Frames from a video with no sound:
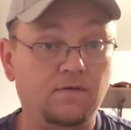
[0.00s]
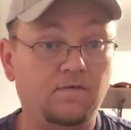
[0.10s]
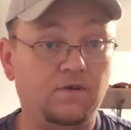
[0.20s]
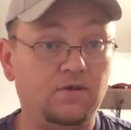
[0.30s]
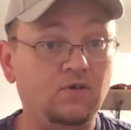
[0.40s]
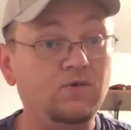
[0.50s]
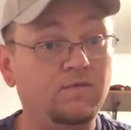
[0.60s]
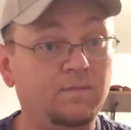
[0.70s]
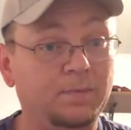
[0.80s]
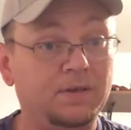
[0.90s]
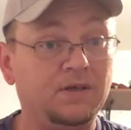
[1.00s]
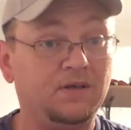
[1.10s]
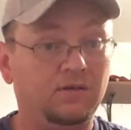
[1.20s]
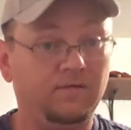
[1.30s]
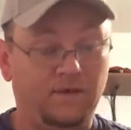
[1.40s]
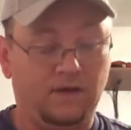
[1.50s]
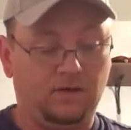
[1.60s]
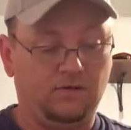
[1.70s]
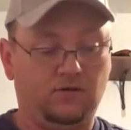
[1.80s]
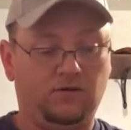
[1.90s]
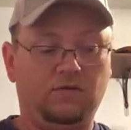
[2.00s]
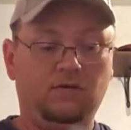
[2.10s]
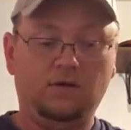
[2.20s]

for two particular vehicles.